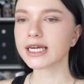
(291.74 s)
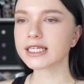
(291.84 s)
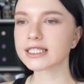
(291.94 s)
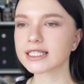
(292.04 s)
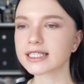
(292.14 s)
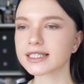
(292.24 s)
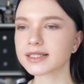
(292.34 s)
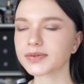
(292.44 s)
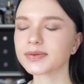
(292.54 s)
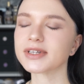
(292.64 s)

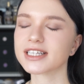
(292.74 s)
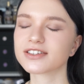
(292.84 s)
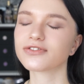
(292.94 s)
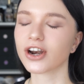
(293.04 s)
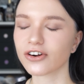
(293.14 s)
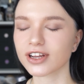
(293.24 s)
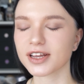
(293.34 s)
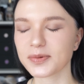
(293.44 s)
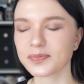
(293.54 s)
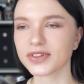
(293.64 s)
It's It's
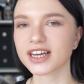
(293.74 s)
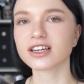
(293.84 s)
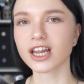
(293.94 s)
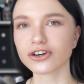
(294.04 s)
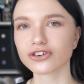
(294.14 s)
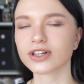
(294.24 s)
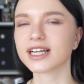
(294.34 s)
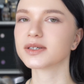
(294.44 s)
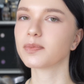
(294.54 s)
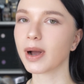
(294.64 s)
very like natural
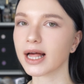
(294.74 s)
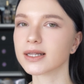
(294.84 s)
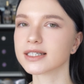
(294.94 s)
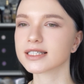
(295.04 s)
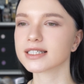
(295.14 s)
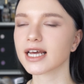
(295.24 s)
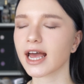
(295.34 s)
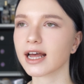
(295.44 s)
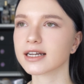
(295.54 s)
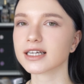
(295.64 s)
and balanced,
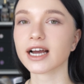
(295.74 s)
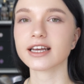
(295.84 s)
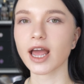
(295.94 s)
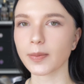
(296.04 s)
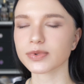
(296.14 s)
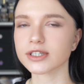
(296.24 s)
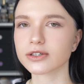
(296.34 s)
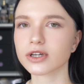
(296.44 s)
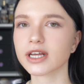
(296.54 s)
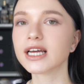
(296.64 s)
and I
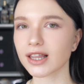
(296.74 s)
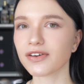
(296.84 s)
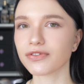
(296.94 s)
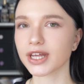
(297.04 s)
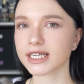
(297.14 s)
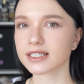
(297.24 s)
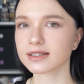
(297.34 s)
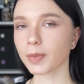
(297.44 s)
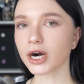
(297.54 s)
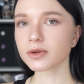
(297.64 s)
absolutely love this.
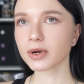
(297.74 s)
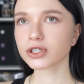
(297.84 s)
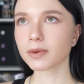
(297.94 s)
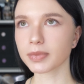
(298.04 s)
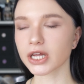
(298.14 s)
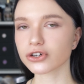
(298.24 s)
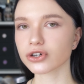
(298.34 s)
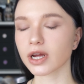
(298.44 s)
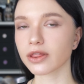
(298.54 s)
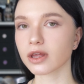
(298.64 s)
The part about
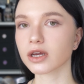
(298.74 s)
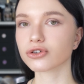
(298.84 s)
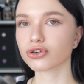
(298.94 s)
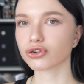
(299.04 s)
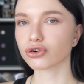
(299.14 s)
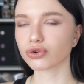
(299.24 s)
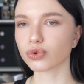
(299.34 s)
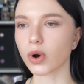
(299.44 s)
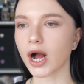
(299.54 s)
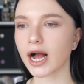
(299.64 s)
complexion, I think it's
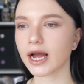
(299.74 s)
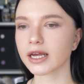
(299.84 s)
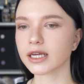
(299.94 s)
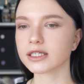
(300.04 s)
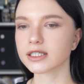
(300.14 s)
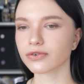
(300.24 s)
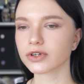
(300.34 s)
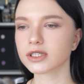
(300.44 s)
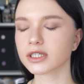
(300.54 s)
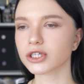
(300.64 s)
true. I
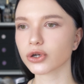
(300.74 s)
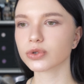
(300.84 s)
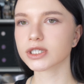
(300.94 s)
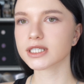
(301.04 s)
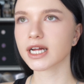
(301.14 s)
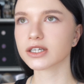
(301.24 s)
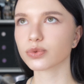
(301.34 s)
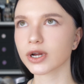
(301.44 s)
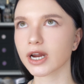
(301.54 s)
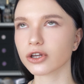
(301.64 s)
definitely notice that
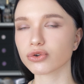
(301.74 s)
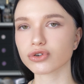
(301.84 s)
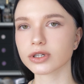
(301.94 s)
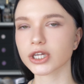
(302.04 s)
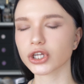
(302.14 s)
when I usually